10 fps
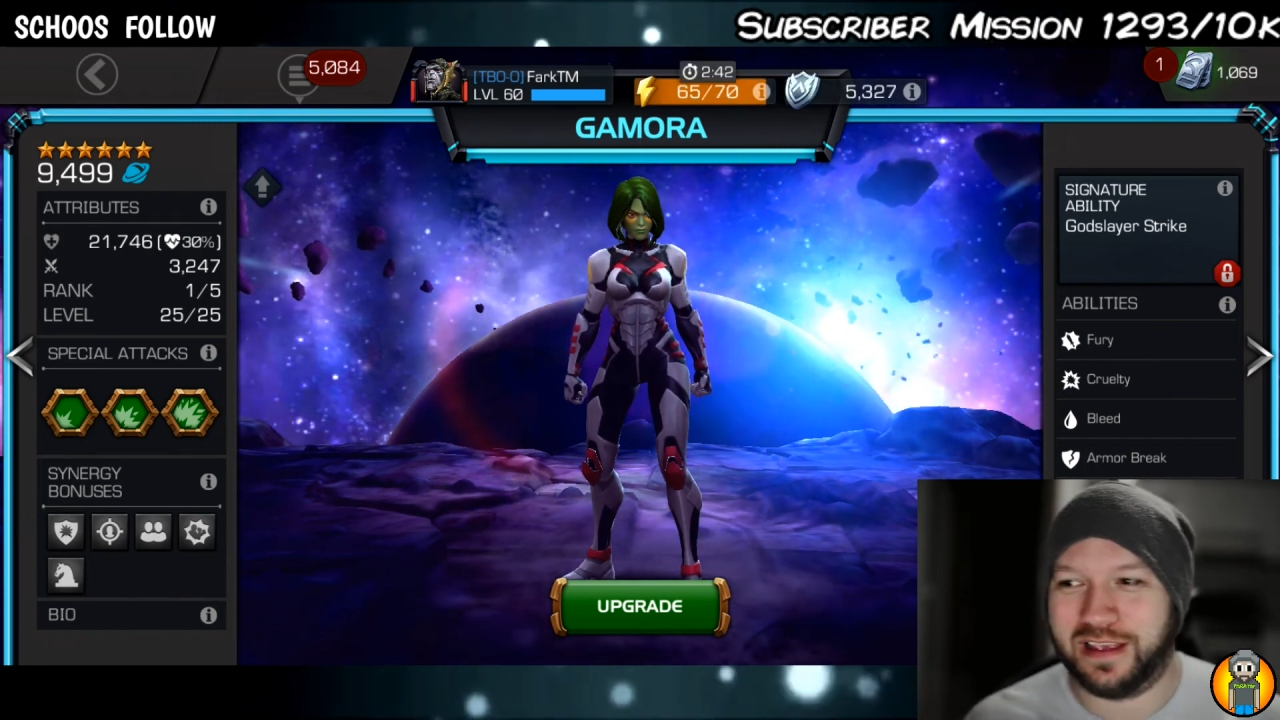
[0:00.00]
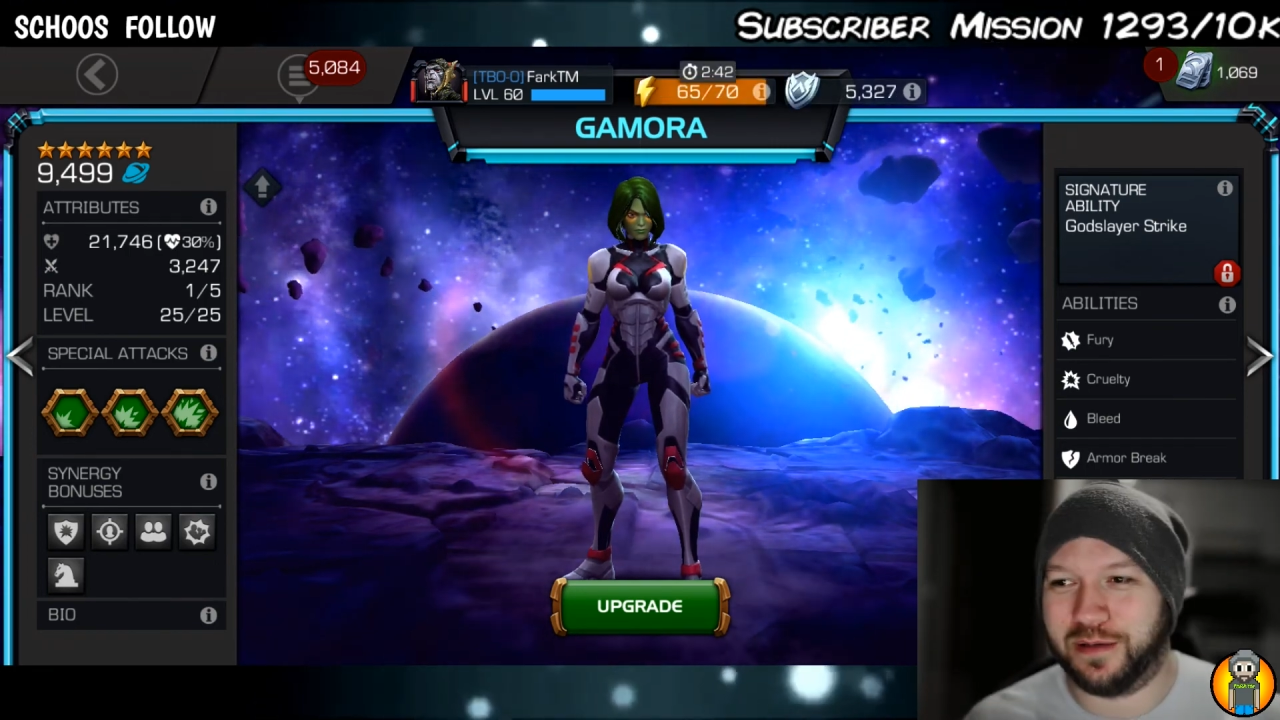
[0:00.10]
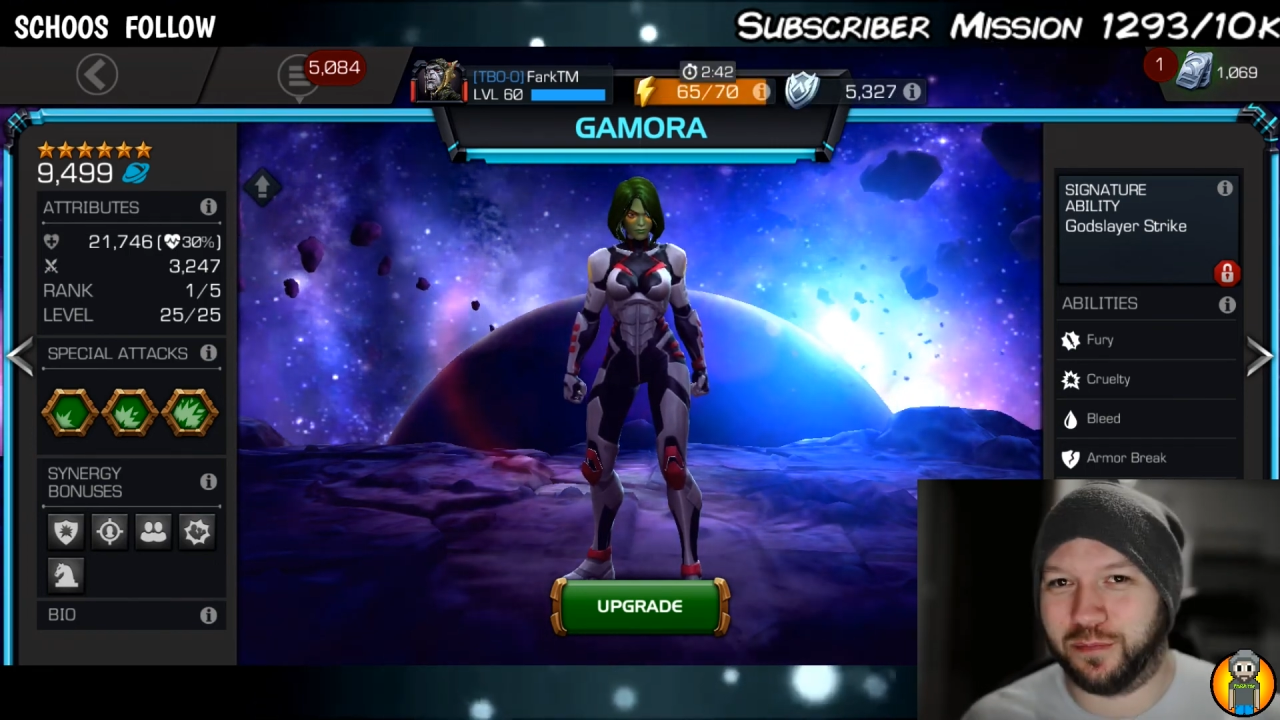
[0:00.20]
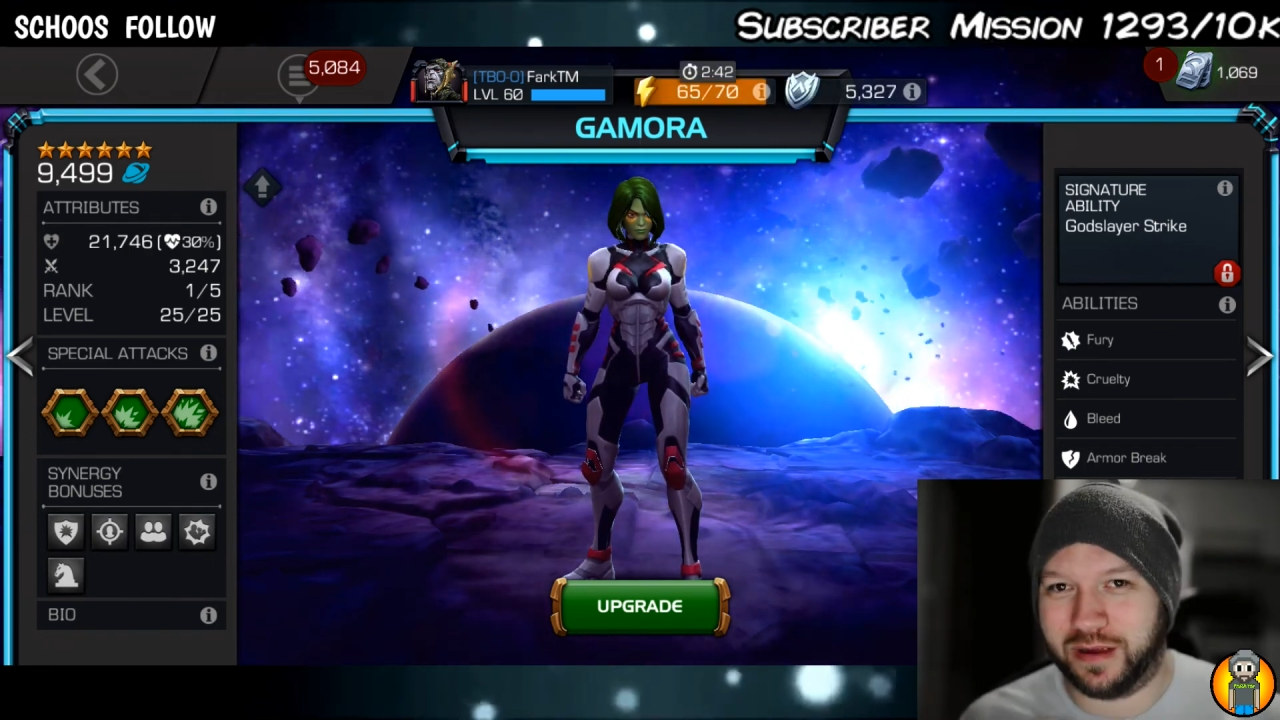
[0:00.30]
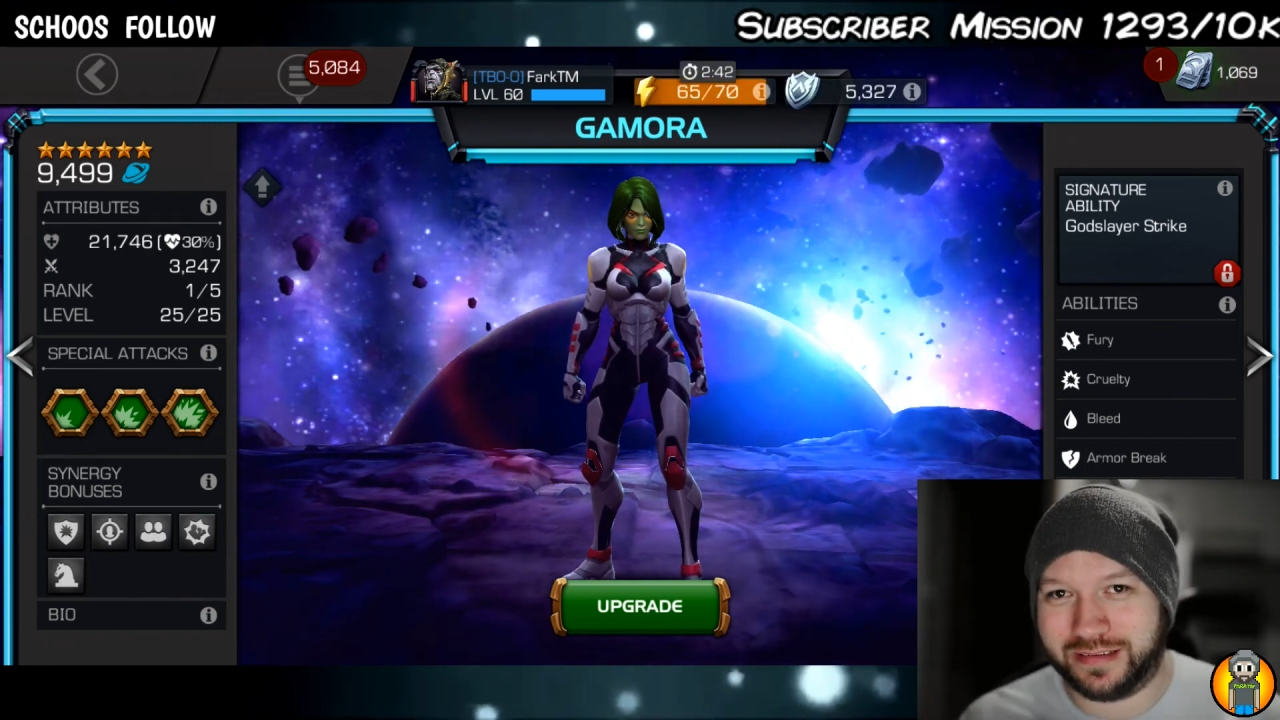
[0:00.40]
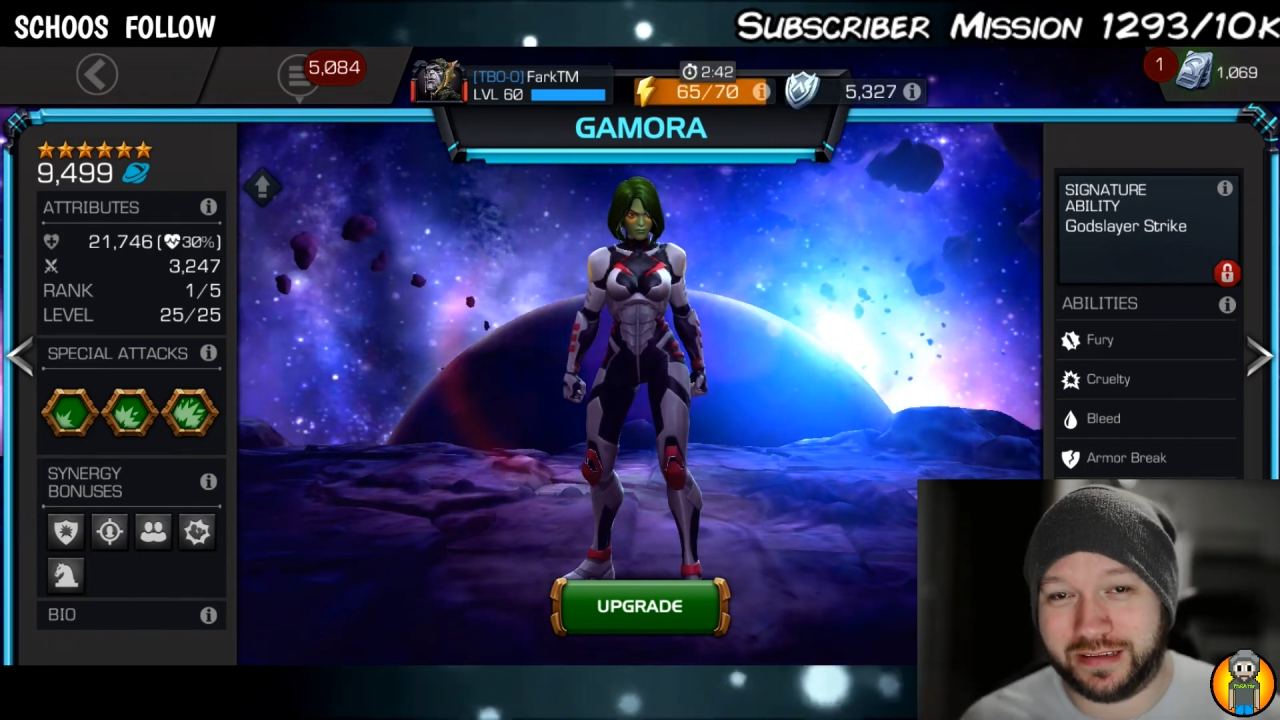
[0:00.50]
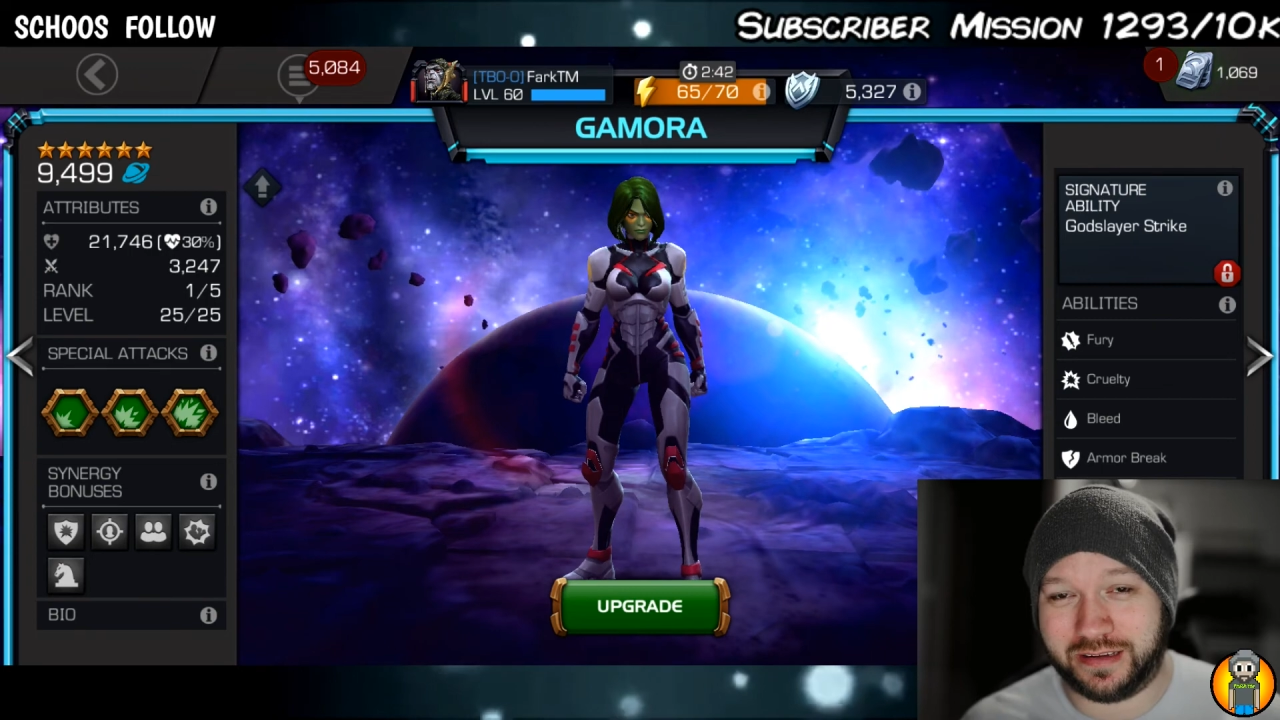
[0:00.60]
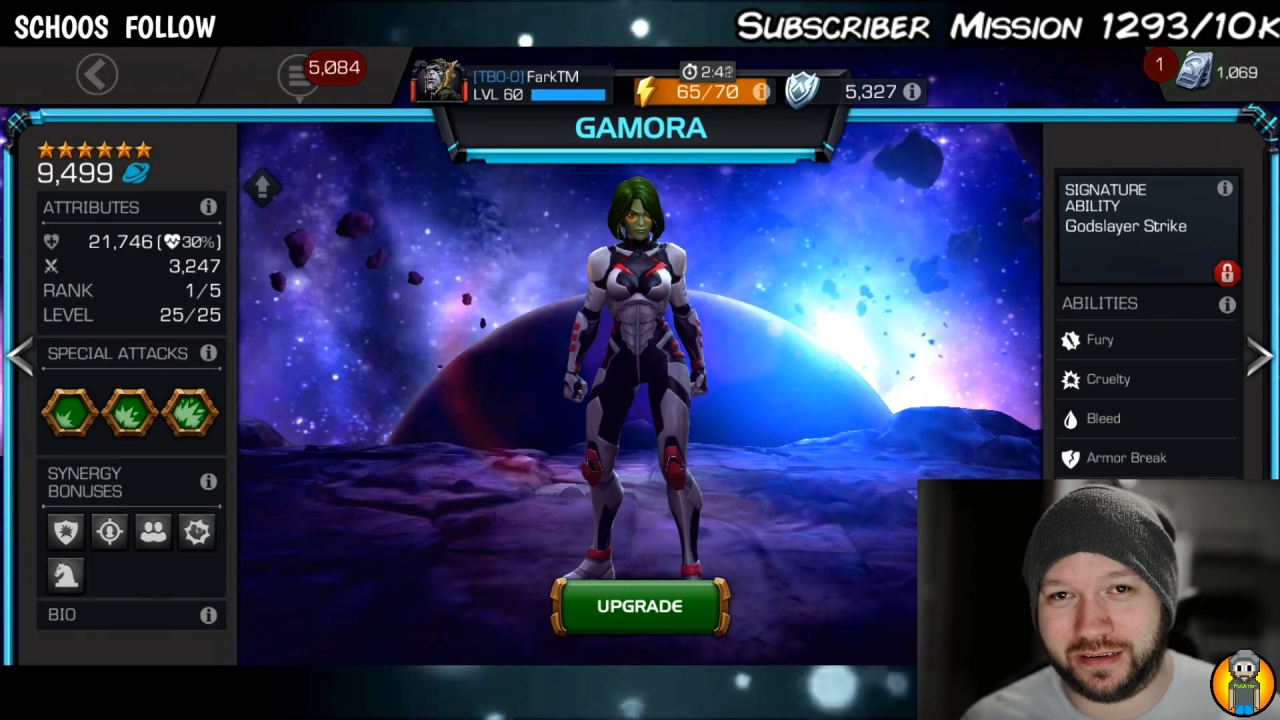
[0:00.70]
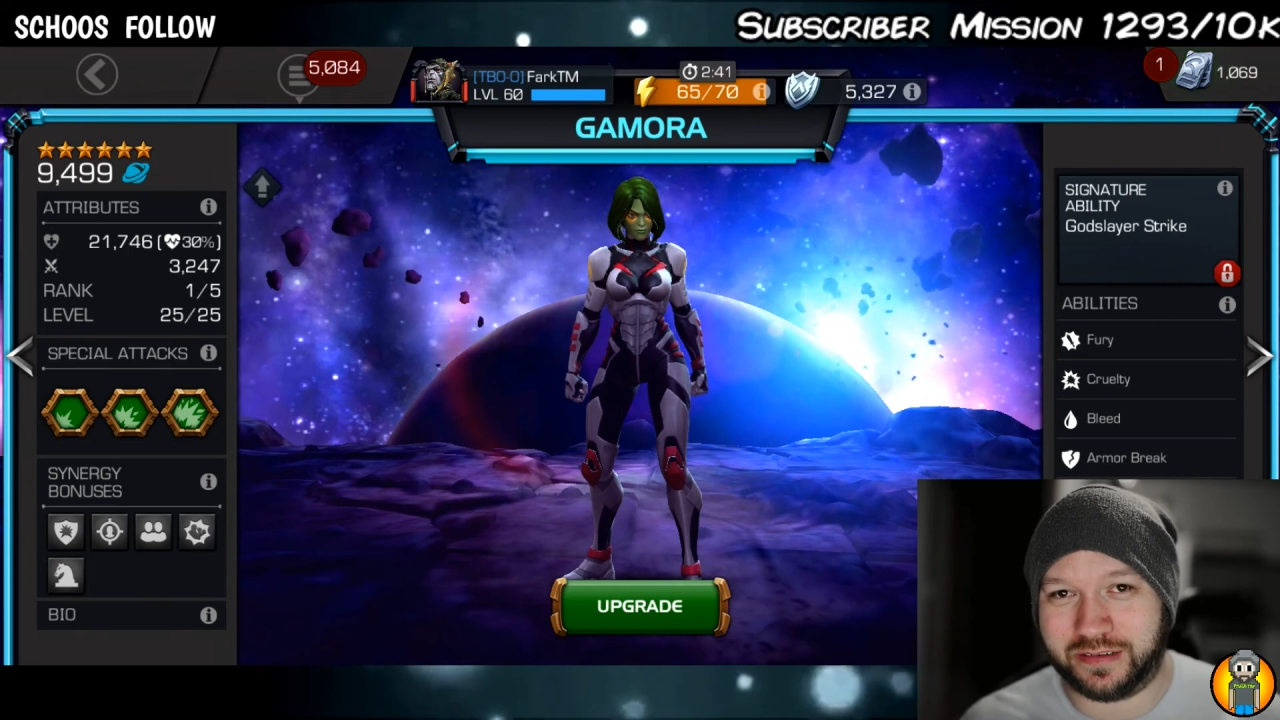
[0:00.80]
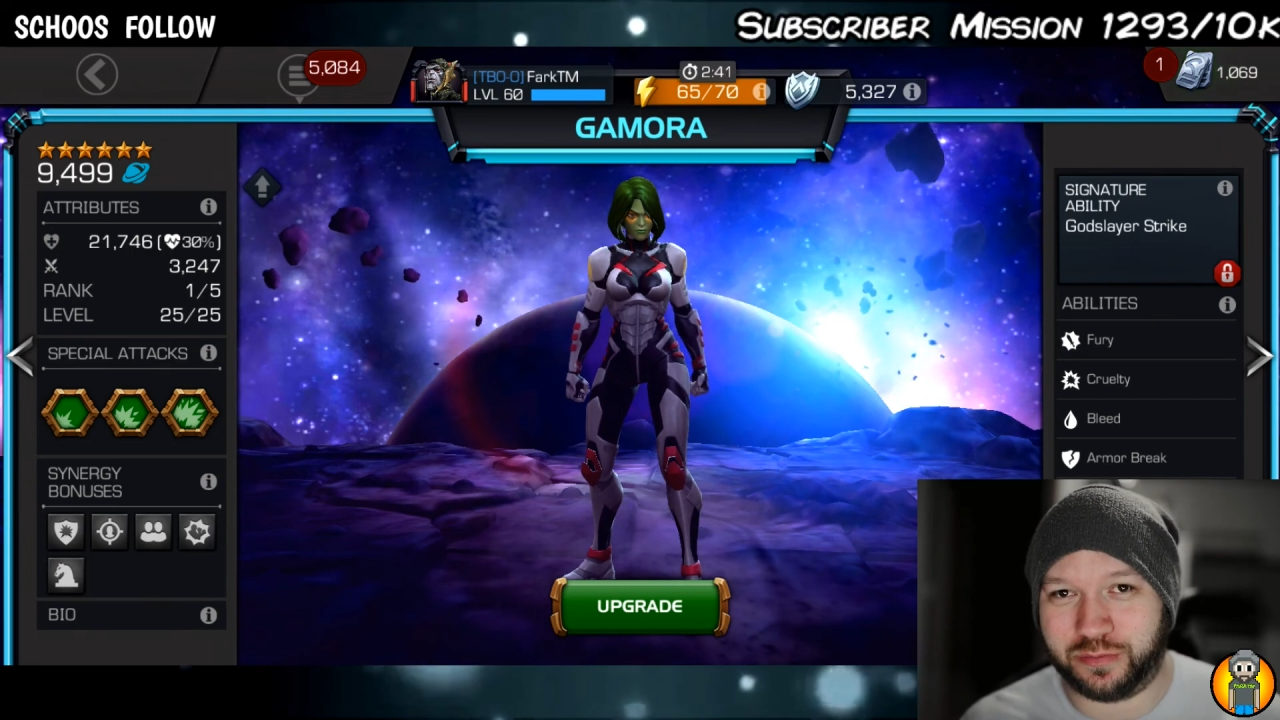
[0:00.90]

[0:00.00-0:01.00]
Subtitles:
my signature